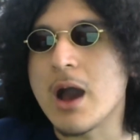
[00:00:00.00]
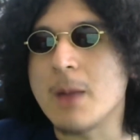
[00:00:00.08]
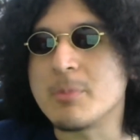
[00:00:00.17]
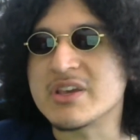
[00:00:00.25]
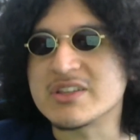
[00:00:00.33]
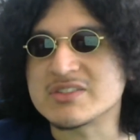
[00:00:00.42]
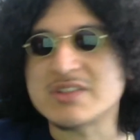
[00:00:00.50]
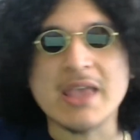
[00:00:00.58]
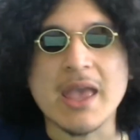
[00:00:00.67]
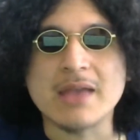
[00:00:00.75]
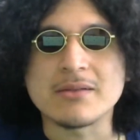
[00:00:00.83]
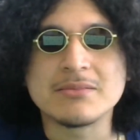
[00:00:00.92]
Because,
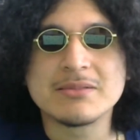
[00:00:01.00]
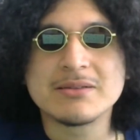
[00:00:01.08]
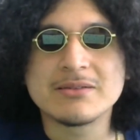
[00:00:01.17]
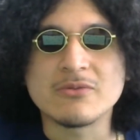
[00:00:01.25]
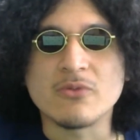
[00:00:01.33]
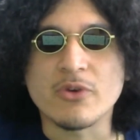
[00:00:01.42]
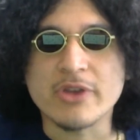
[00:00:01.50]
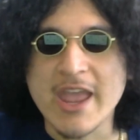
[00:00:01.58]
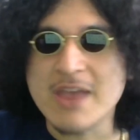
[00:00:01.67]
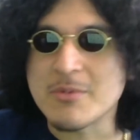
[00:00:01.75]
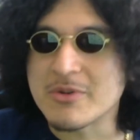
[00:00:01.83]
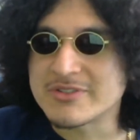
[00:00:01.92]
again, we're
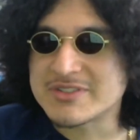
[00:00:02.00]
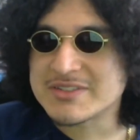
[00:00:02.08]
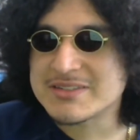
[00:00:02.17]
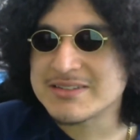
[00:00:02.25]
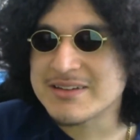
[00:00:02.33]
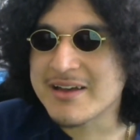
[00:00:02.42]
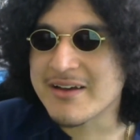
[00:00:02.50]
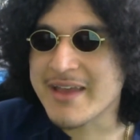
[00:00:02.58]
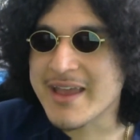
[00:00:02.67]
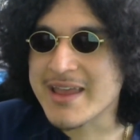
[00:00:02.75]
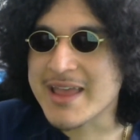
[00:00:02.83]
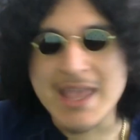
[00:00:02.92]
gamers.
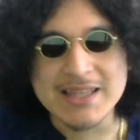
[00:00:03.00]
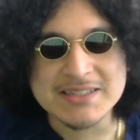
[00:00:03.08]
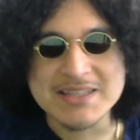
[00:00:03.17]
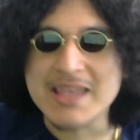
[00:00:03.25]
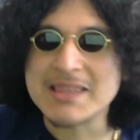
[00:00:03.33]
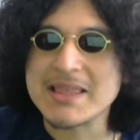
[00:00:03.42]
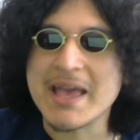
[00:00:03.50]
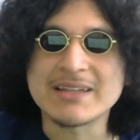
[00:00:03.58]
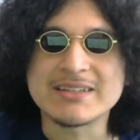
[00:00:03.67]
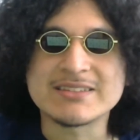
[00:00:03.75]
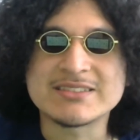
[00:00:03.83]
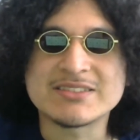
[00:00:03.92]
Okay, I hate saying
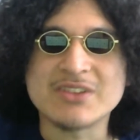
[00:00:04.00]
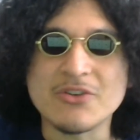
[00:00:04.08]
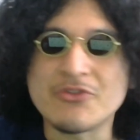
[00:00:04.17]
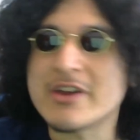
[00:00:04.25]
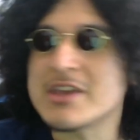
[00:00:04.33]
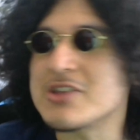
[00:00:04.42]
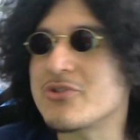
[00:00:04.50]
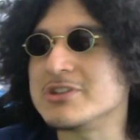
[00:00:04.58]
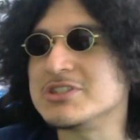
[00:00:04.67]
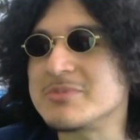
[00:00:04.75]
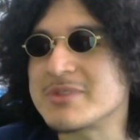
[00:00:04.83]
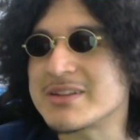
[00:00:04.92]
that. It's so fucking
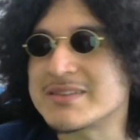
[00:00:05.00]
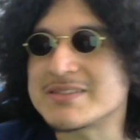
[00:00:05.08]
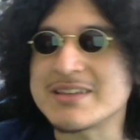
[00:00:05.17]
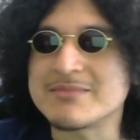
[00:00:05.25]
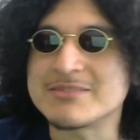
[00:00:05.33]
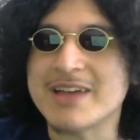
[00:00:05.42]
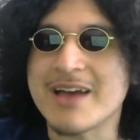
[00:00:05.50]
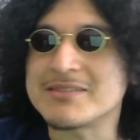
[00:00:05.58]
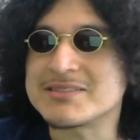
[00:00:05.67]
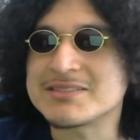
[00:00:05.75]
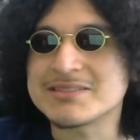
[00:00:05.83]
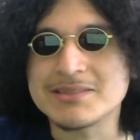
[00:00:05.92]
cringy, but at the same time,
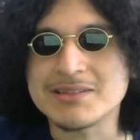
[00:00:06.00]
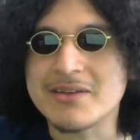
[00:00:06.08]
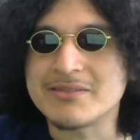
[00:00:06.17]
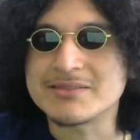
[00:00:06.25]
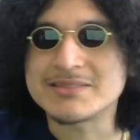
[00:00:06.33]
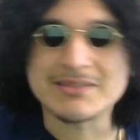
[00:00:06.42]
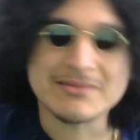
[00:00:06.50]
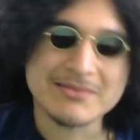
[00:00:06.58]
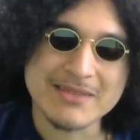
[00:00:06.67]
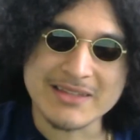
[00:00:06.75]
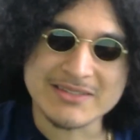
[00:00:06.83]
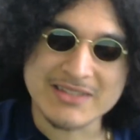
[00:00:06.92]
it's, you know,
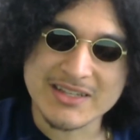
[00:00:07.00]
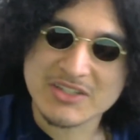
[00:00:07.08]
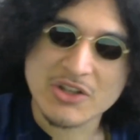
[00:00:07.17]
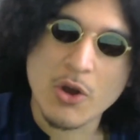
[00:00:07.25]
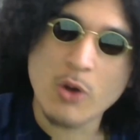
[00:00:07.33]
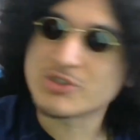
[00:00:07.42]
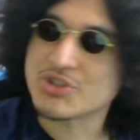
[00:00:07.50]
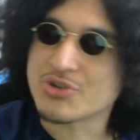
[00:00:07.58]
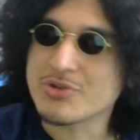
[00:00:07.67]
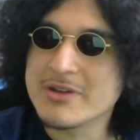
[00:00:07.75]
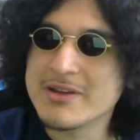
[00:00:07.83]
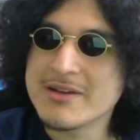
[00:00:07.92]
it's a
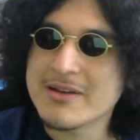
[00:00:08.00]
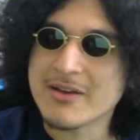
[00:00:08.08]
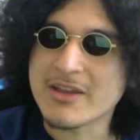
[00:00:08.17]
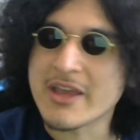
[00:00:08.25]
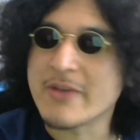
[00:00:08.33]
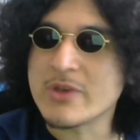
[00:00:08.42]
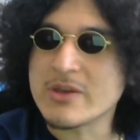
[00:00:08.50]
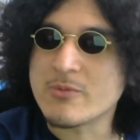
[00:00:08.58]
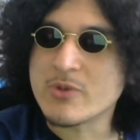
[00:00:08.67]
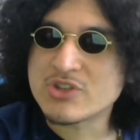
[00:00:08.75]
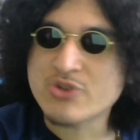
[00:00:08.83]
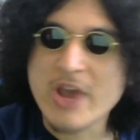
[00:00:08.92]
culture. Okay,
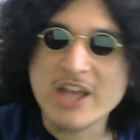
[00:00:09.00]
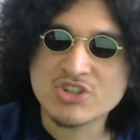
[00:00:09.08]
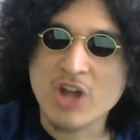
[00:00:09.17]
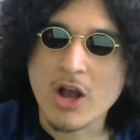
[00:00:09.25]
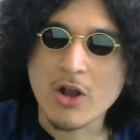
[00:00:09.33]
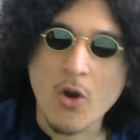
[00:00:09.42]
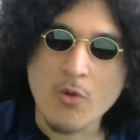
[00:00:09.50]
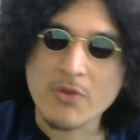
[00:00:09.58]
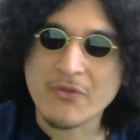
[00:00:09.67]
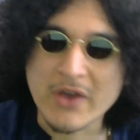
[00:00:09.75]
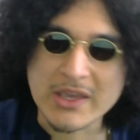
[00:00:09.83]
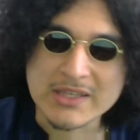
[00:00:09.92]
we trash talk all the
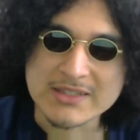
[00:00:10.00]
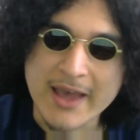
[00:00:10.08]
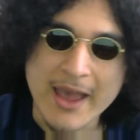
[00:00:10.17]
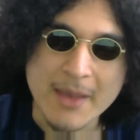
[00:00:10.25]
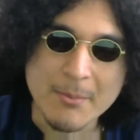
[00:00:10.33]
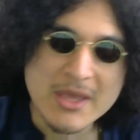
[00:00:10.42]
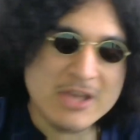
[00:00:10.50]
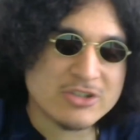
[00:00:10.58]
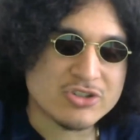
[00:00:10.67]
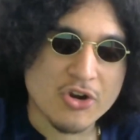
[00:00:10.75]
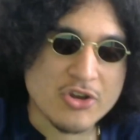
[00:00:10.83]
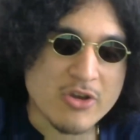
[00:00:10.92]
fucking time.
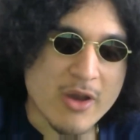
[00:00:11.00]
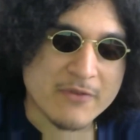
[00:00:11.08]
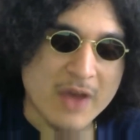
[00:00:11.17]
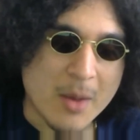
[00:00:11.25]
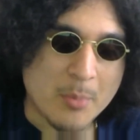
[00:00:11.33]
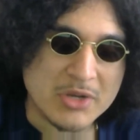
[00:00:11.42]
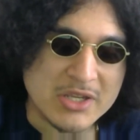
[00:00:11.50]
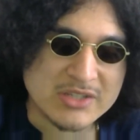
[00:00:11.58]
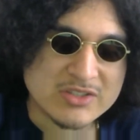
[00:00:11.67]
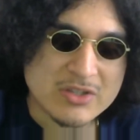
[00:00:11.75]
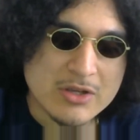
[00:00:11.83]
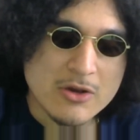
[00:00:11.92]
Sure, you have
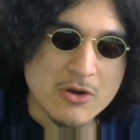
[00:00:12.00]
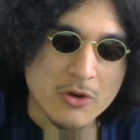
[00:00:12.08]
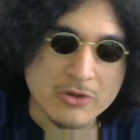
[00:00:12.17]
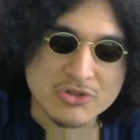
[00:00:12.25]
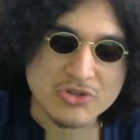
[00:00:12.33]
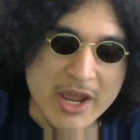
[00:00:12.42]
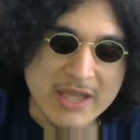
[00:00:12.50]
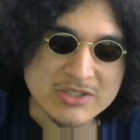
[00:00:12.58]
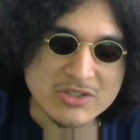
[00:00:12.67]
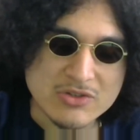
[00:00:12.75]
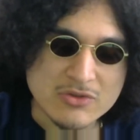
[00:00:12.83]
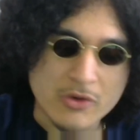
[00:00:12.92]
companies who are trying
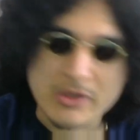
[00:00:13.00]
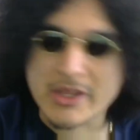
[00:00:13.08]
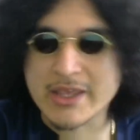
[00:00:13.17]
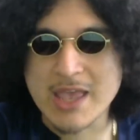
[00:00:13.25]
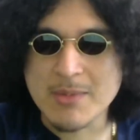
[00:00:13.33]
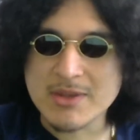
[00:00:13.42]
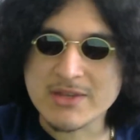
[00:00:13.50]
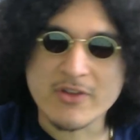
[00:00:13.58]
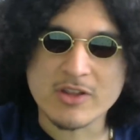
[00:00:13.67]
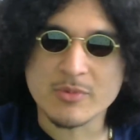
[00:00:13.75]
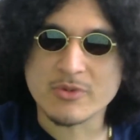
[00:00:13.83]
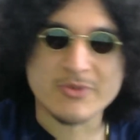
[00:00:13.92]
to, or, like, gaming
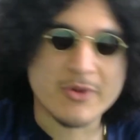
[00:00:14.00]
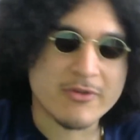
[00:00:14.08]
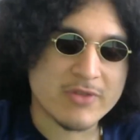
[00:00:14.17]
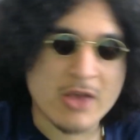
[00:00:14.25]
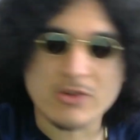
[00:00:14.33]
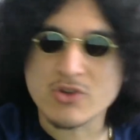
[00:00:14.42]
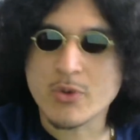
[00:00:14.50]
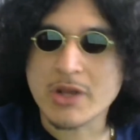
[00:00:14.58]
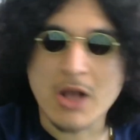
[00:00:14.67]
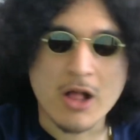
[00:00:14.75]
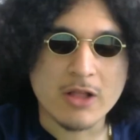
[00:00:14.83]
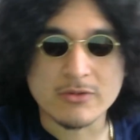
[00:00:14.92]
developers or whatever the hell you want
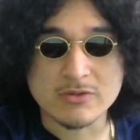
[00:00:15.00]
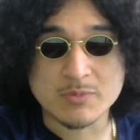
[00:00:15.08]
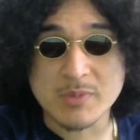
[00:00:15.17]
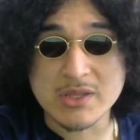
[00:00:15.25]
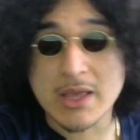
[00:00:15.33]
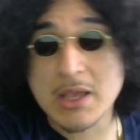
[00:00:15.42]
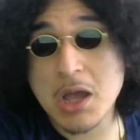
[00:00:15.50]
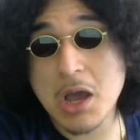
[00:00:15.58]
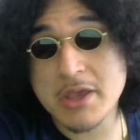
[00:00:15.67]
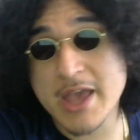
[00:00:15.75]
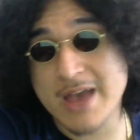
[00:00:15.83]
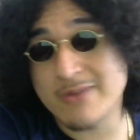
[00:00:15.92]
to call it, just be like,
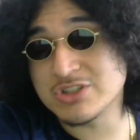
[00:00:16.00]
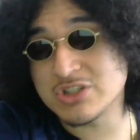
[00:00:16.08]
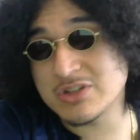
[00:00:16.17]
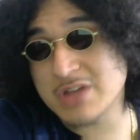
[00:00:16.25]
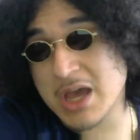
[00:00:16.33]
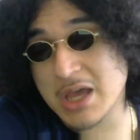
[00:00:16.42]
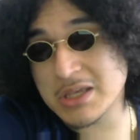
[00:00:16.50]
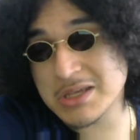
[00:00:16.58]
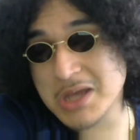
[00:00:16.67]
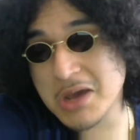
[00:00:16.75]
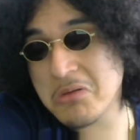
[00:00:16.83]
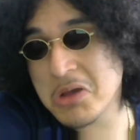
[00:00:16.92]
oh, yeah, we should, you
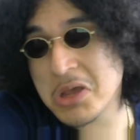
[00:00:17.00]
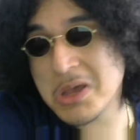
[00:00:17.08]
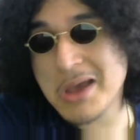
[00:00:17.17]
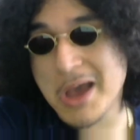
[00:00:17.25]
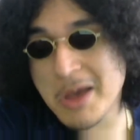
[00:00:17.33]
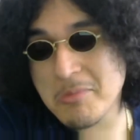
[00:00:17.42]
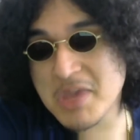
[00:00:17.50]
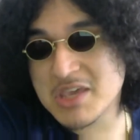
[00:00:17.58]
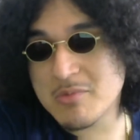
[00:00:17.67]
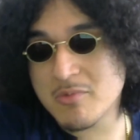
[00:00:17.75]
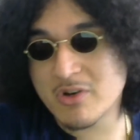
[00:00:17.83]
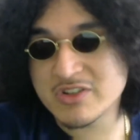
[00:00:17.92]
know, make
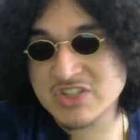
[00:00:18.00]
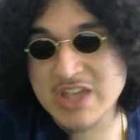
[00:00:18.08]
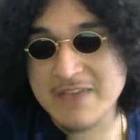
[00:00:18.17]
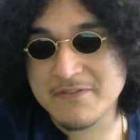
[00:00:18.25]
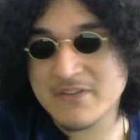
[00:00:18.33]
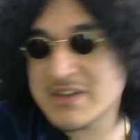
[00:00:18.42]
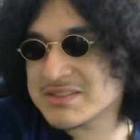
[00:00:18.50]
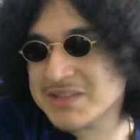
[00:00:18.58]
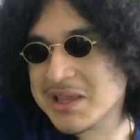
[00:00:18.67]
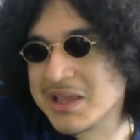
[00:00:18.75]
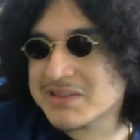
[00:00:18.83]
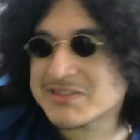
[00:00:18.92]
it more safe, and it's
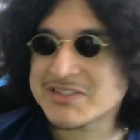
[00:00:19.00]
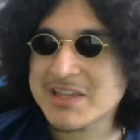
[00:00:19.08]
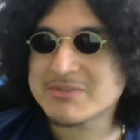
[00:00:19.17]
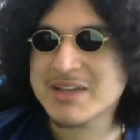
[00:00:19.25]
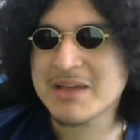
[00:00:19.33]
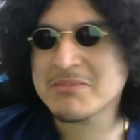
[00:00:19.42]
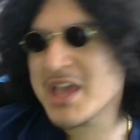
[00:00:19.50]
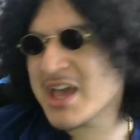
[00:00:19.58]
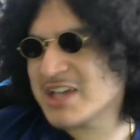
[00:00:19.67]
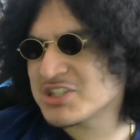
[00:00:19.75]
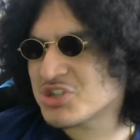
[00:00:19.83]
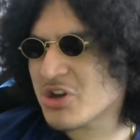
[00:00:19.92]
like, at the same time,
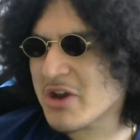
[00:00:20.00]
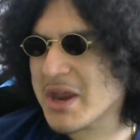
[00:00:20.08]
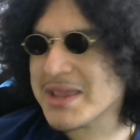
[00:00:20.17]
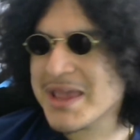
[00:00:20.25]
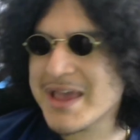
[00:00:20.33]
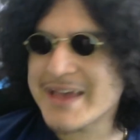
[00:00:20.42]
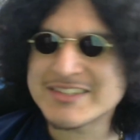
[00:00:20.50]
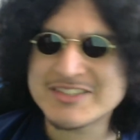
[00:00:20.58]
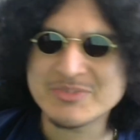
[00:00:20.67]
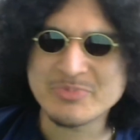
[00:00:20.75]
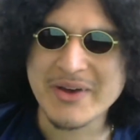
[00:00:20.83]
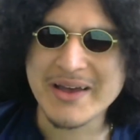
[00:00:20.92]
yeah, sure, I
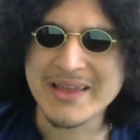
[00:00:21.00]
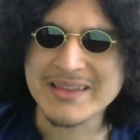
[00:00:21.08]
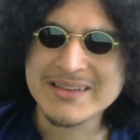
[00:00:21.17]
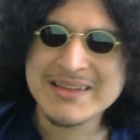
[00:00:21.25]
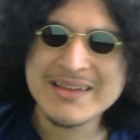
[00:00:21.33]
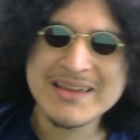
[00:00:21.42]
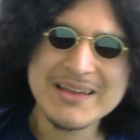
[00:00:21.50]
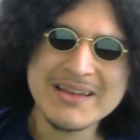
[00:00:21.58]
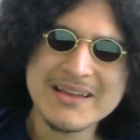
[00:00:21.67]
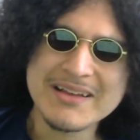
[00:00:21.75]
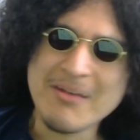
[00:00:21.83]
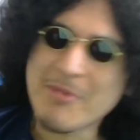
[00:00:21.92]
guess, but
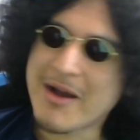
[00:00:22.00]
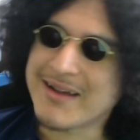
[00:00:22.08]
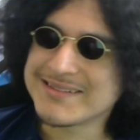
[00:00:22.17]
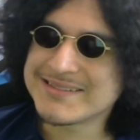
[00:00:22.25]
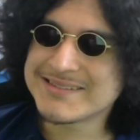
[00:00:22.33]
come on,